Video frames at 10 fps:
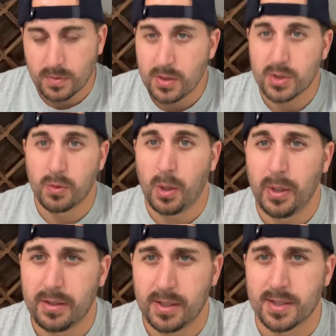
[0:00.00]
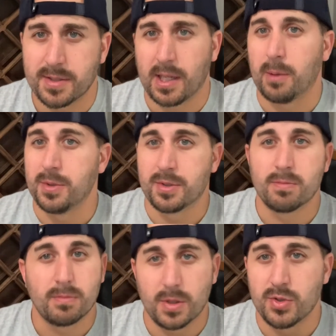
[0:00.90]
So knowing this, I was
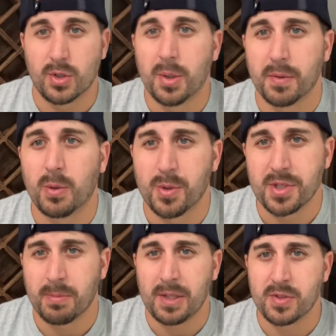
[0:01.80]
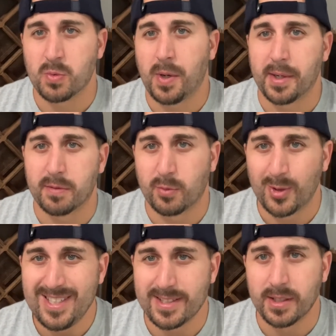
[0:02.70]
concerned, of course, about this water
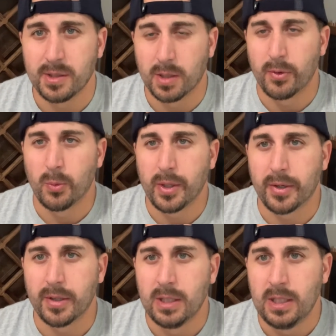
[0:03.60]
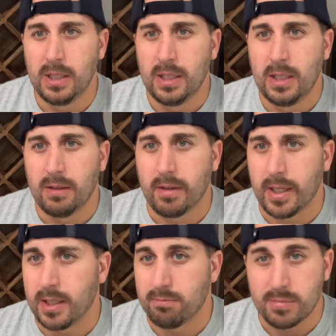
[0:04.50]
freezing over the winter
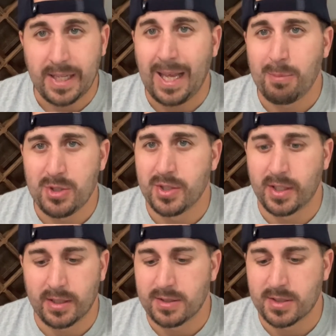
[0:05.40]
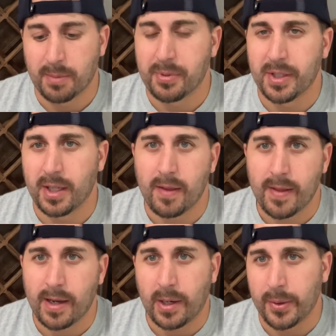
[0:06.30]
and damaging something in
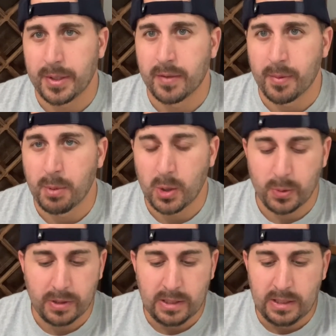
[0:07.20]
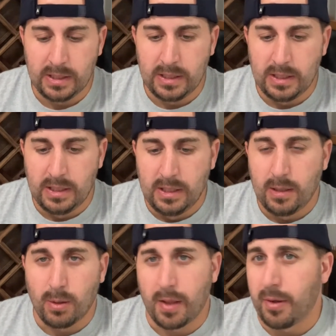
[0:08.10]
that area of the boat.
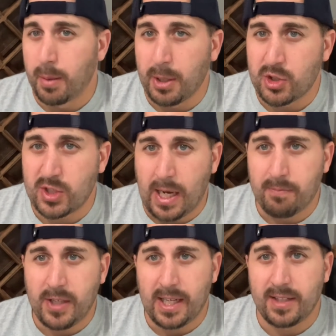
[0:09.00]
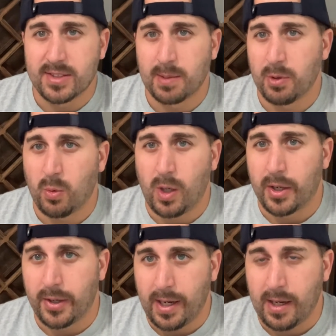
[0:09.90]
Well, I thought about shop vacuuming some of the
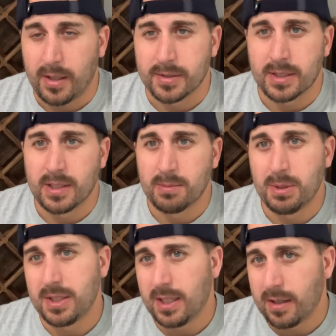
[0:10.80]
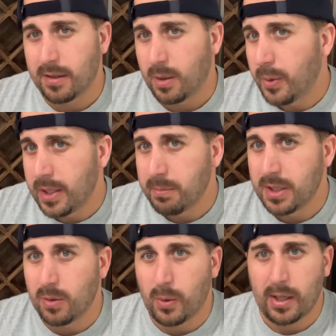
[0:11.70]
water out, but then I thought, wait a
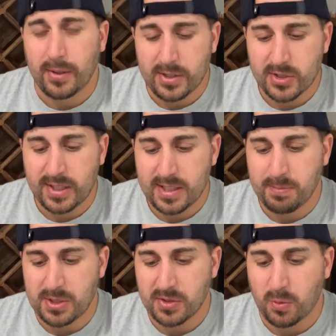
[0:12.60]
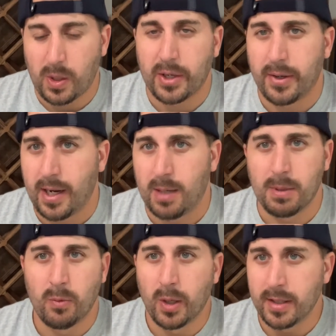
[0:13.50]
minute, why don't I just get as much of the water out
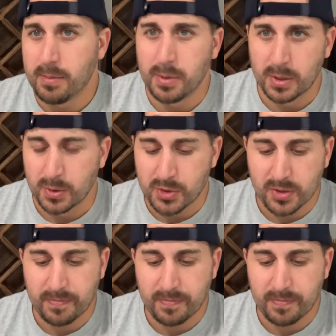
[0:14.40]
by running the bilge,